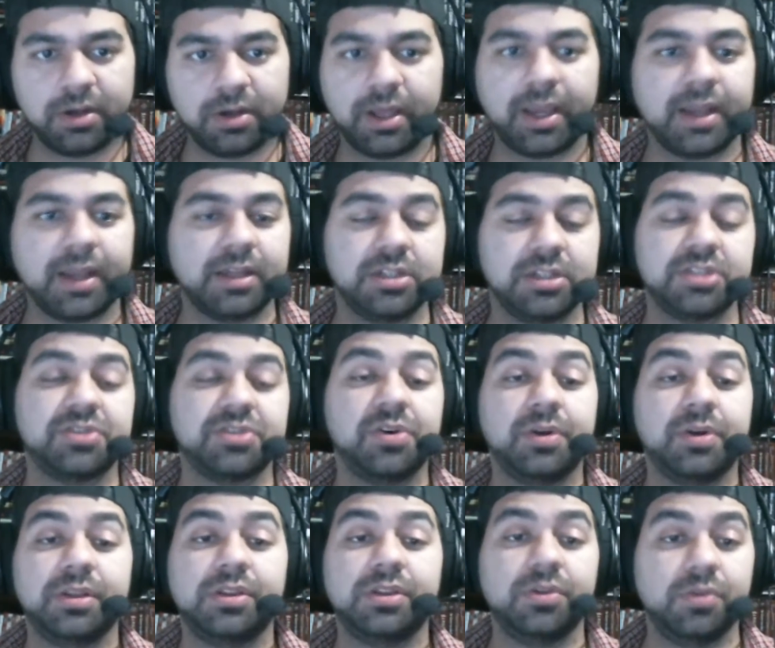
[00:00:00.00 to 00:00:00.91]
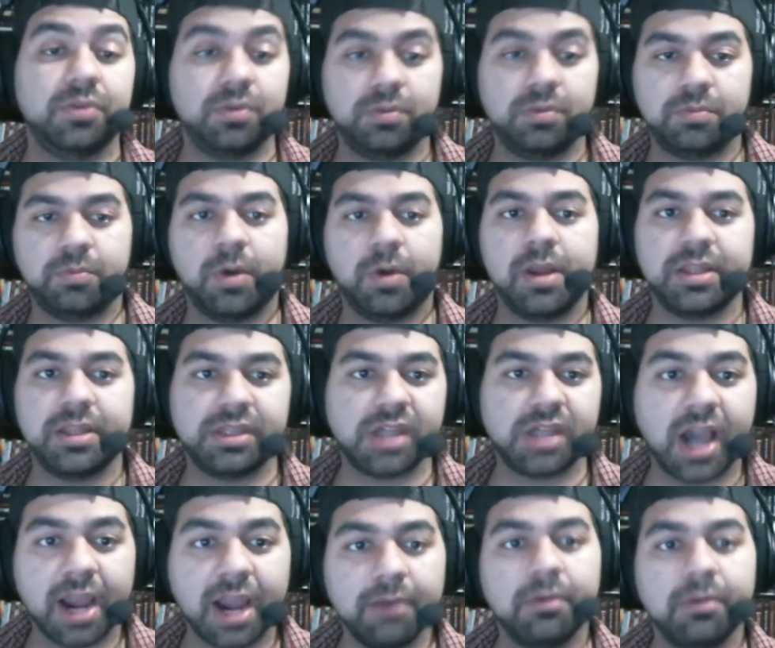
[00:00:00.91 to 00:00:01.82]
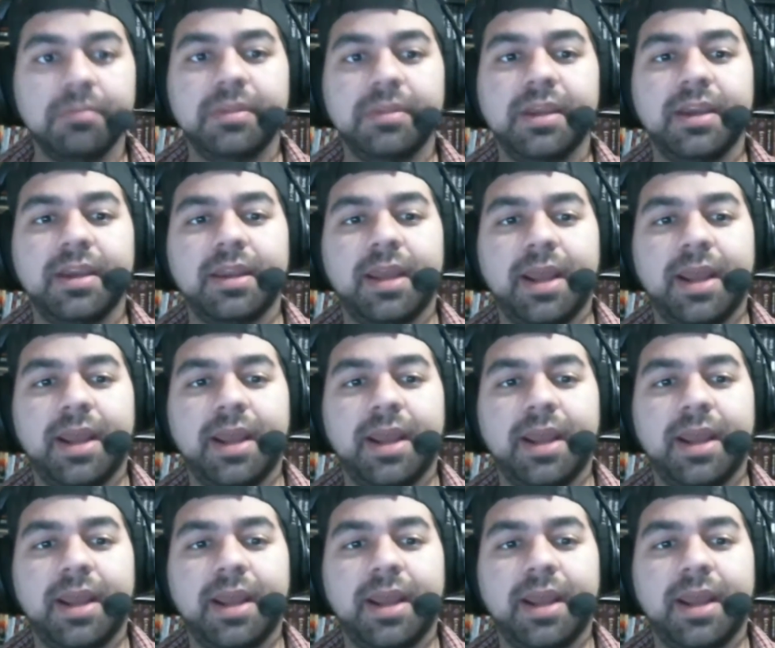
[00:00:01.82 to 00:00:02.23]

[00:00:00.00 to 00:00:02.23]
Like, I could just go into what Skyrim did,